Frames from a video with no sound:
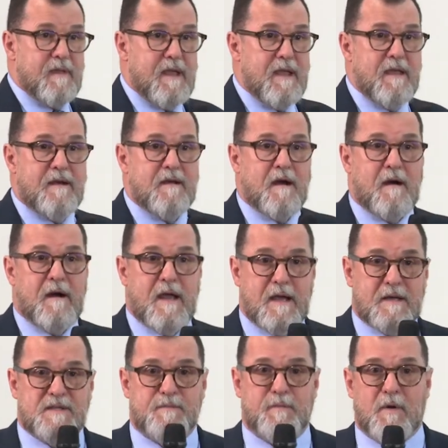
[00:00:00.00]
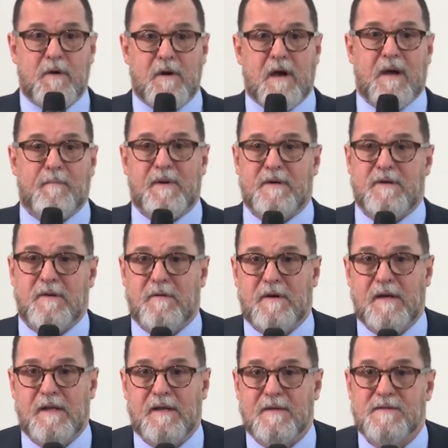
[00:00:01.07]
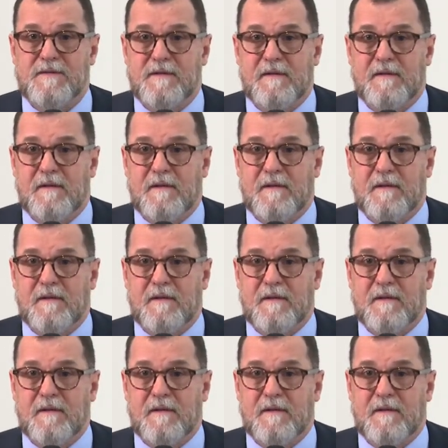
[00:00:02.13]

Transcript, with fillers: and our export opportunities.